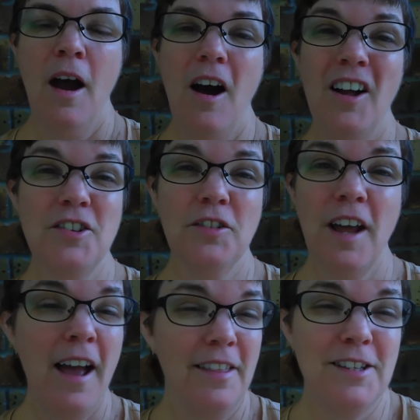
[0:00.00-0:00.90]
I don't
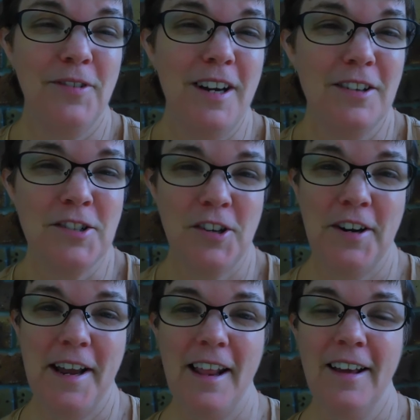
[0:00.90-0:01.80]
know how this video is
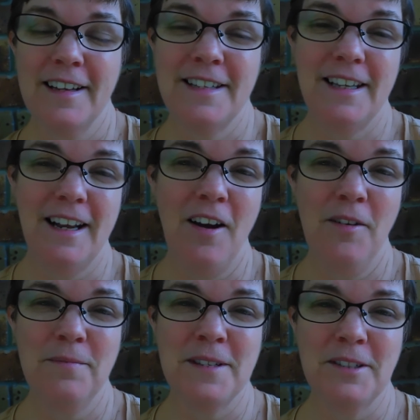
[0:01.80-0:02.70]
turning out. Like I said,
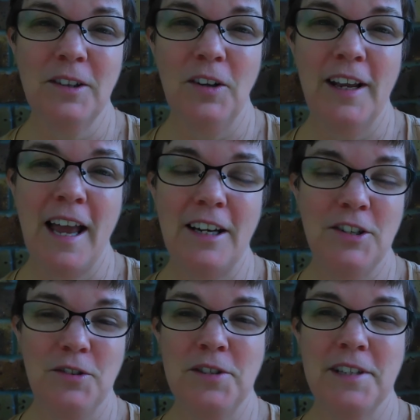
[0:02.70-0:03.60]
I'm still learning how to
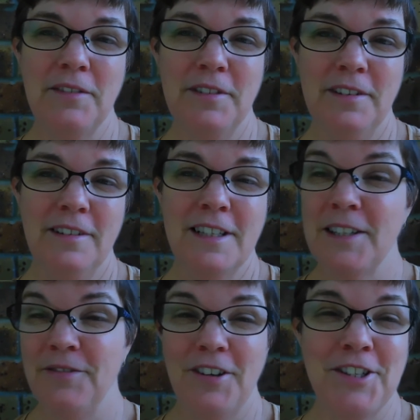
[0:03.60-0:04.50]
do stuff, and it's
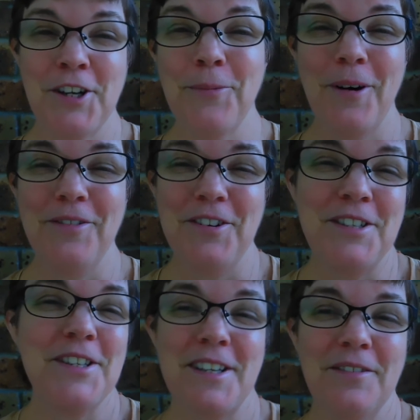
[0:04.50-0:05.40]
the first time I've
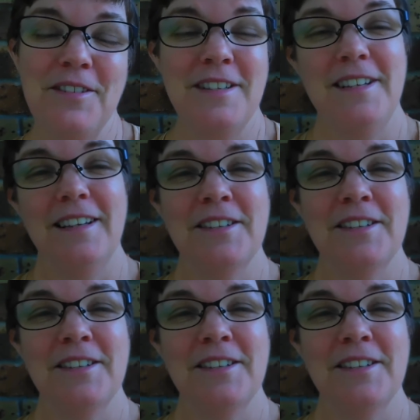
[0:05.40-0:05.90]
used this selfie stick.